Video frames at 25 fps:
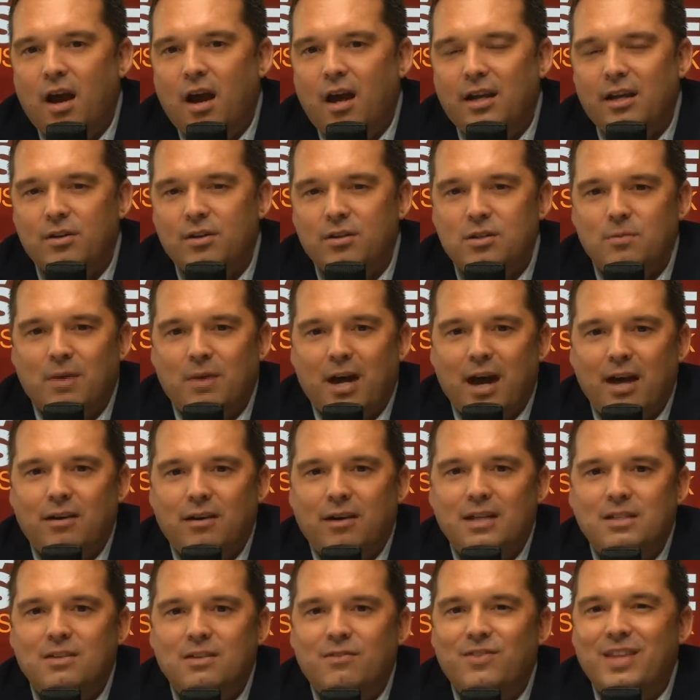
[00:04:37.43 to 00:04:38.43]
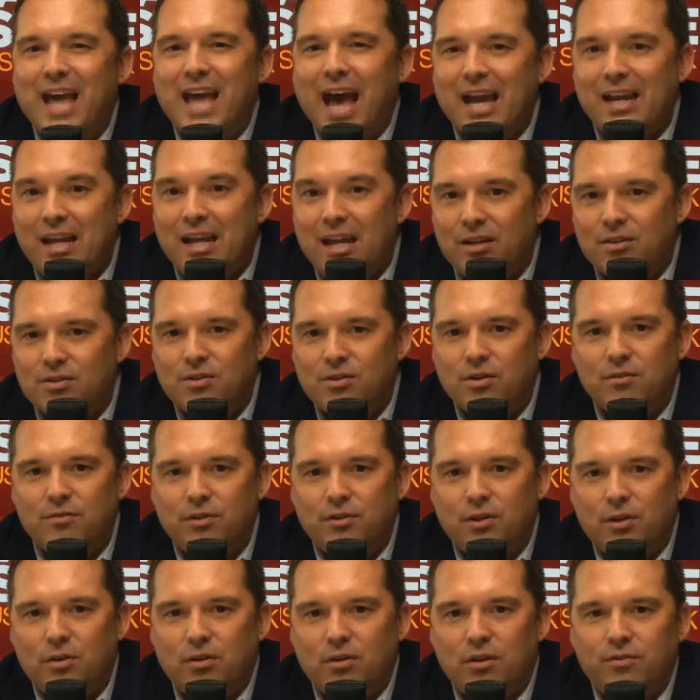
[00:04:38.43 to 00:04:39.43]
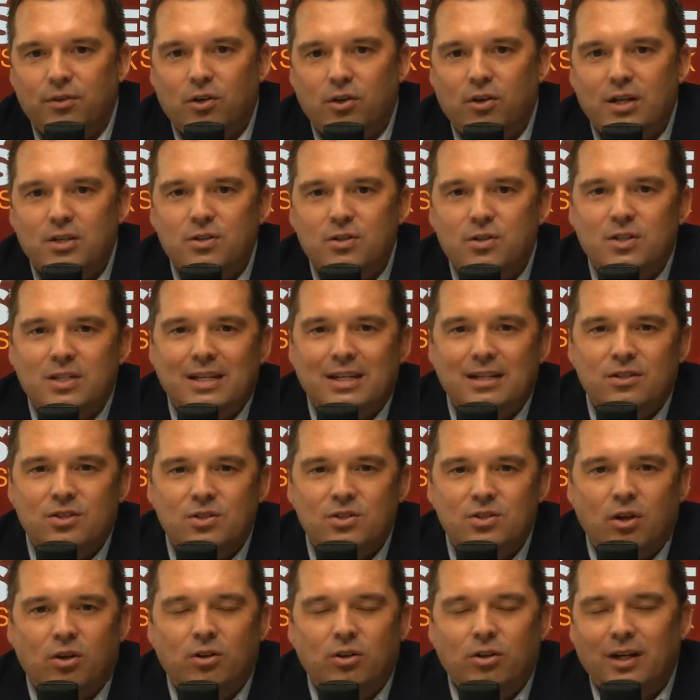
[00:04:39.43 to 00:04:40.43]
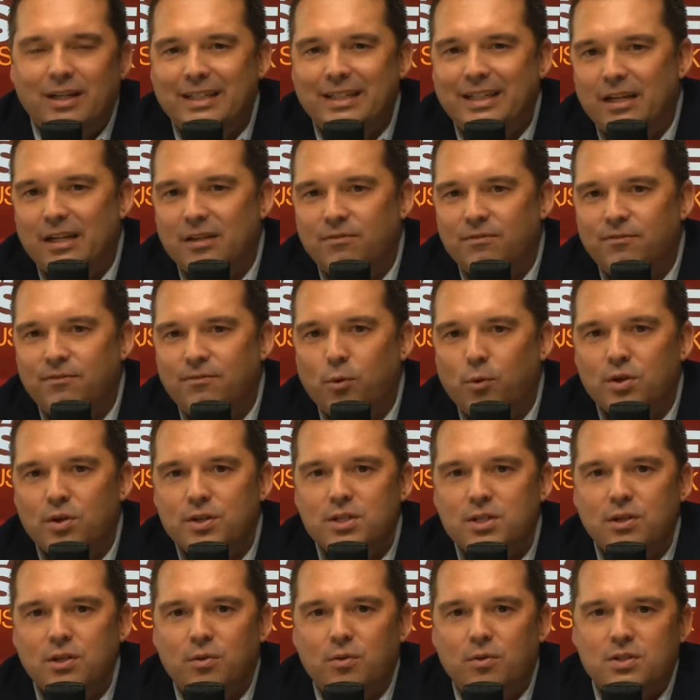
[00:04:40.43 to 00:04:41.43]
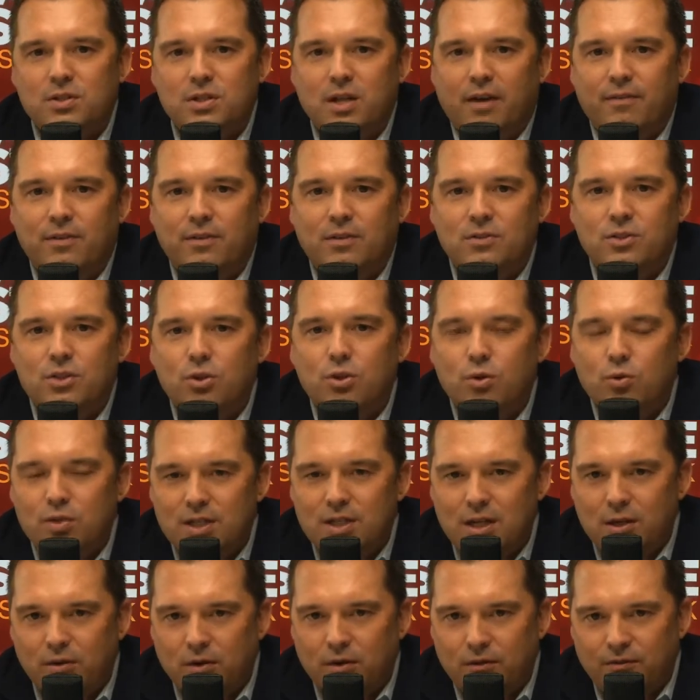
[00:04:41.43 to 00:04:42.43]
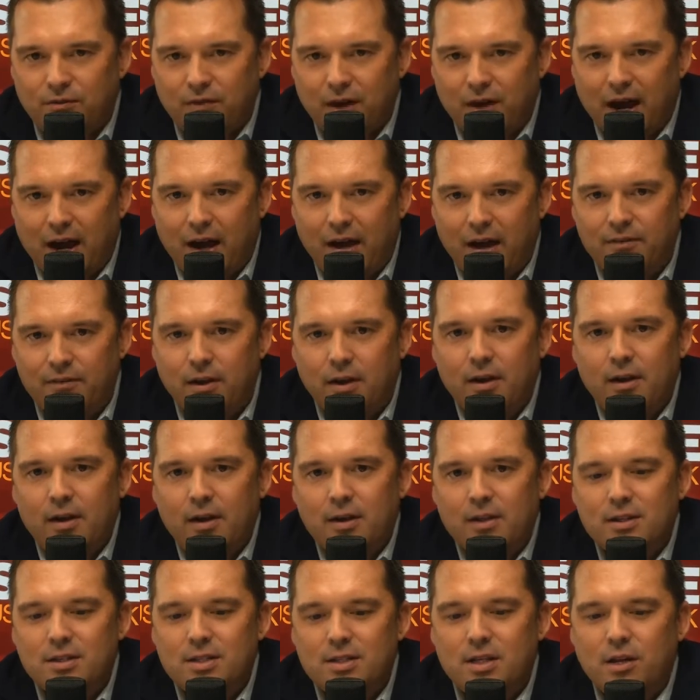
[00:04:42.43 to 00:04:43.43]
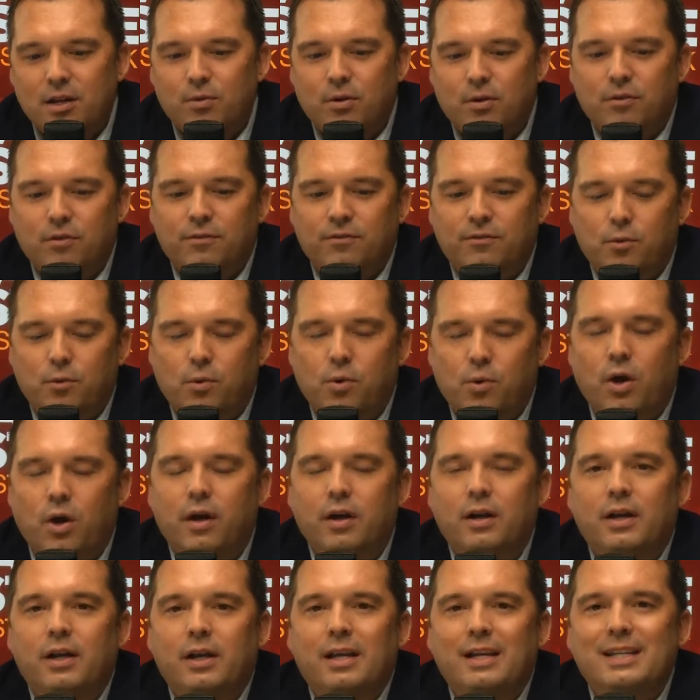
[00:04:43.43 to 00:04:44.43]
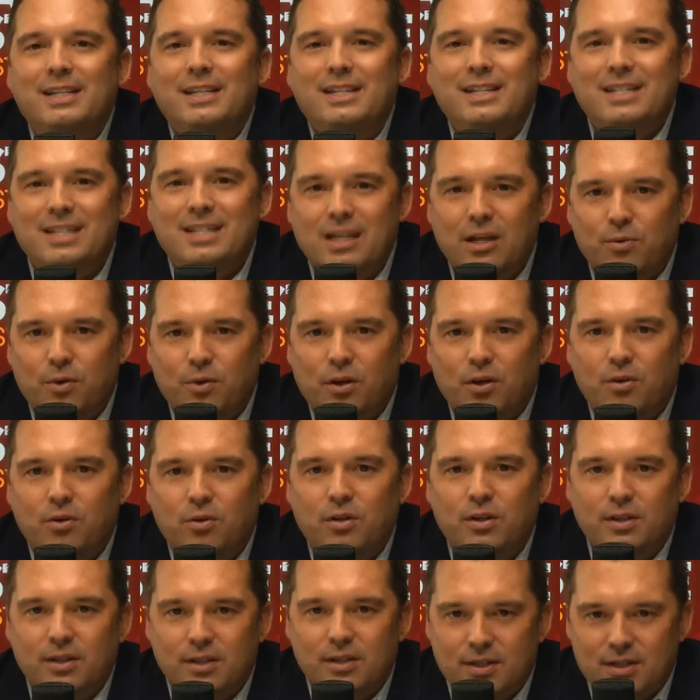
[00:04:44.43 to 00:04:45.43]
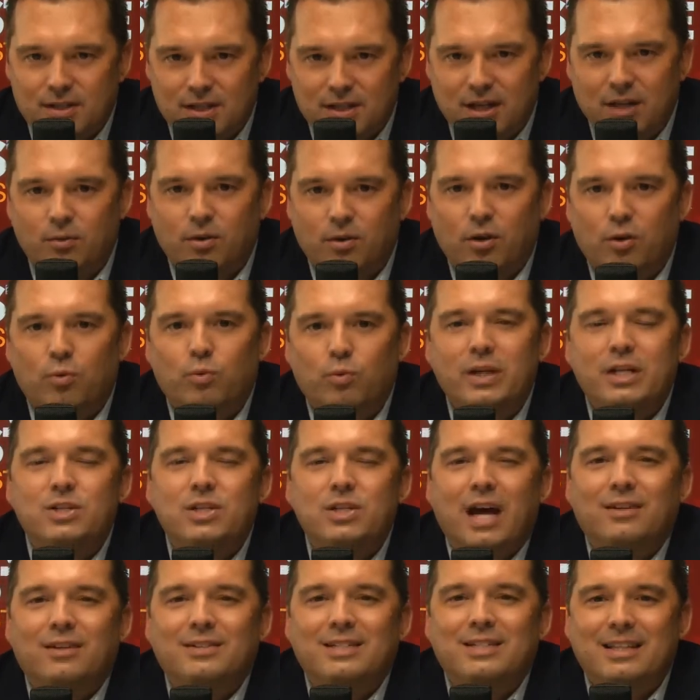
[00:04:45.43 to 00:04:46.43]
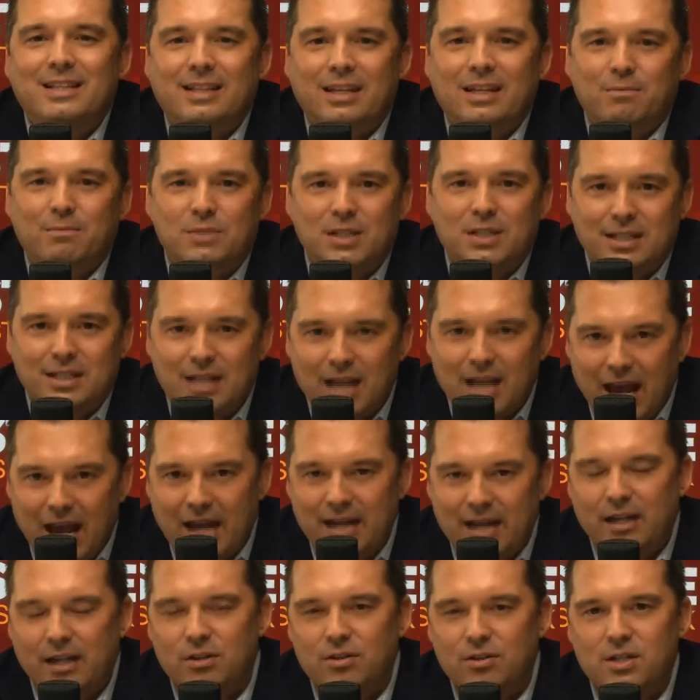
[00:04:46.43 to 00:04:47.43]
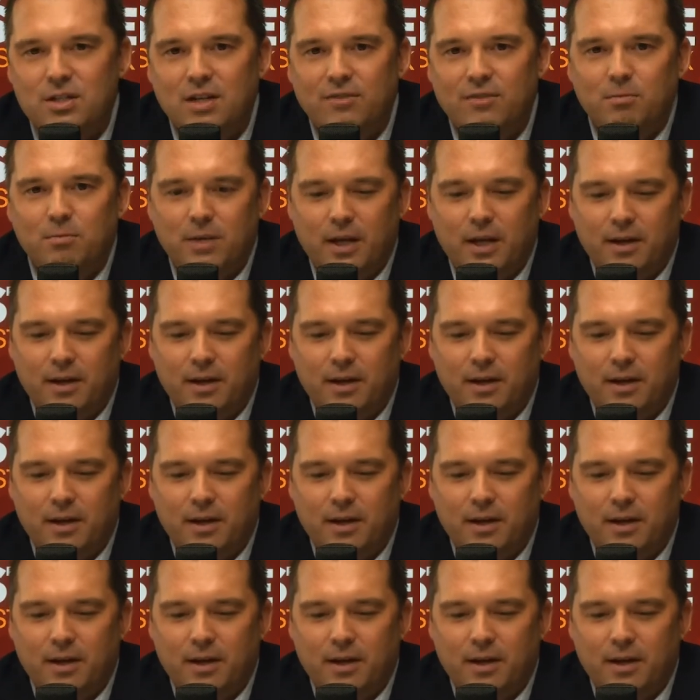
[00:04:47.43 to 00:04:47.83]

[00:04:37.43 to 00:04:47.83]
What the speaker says: and here's some highlights of that interview. If you're interested in solar, again, 407-205-0400. Reach out to them today. Here's Stephen